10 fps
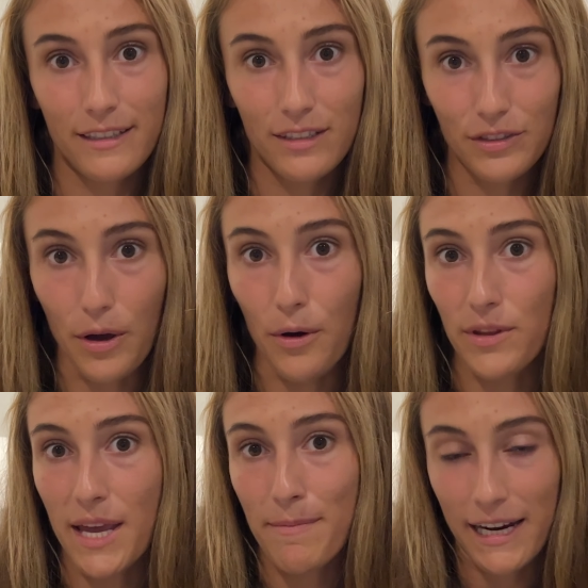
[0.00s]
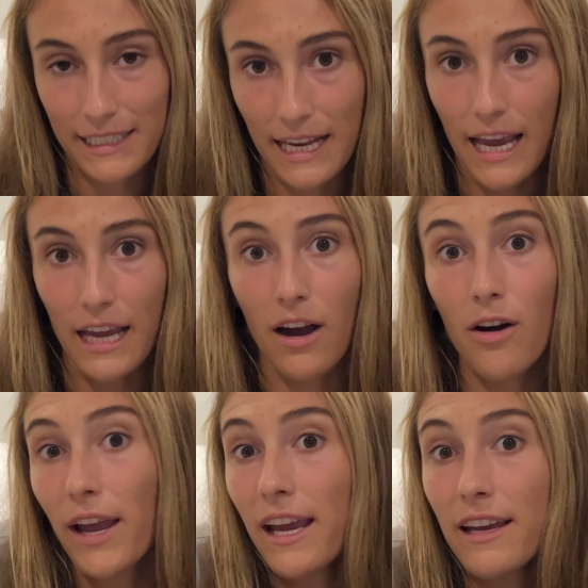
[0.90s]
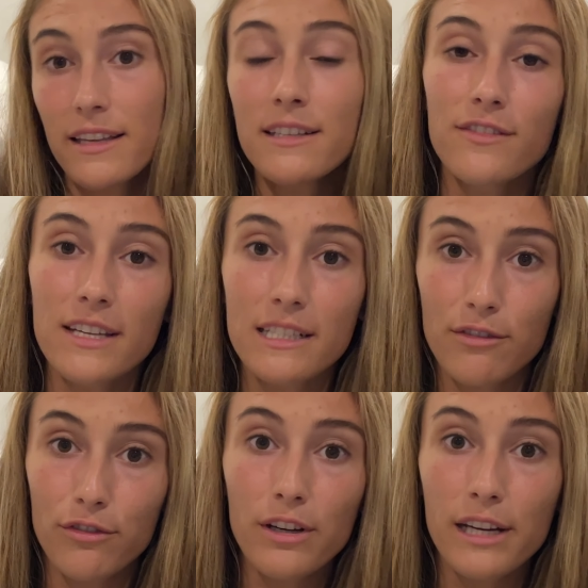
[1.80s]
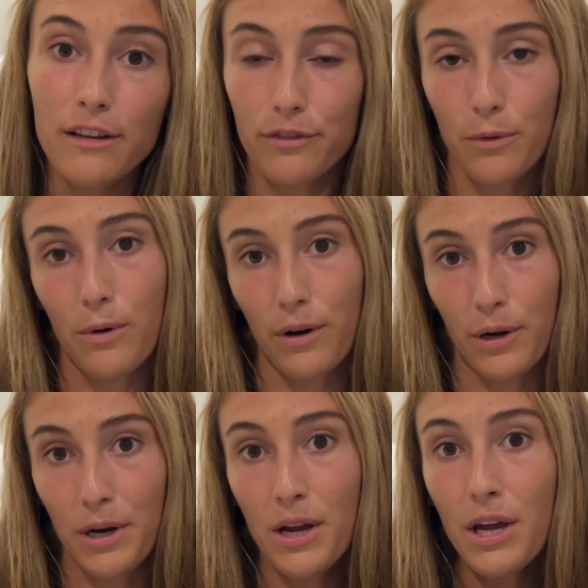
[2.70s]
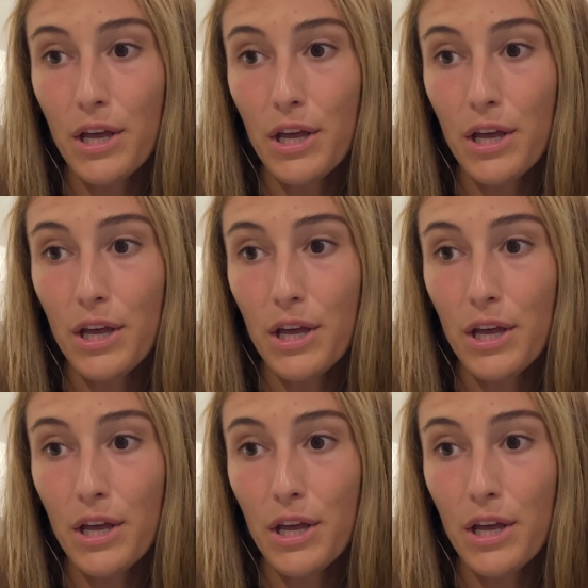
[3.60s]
So they might say, okay, it's visa-free for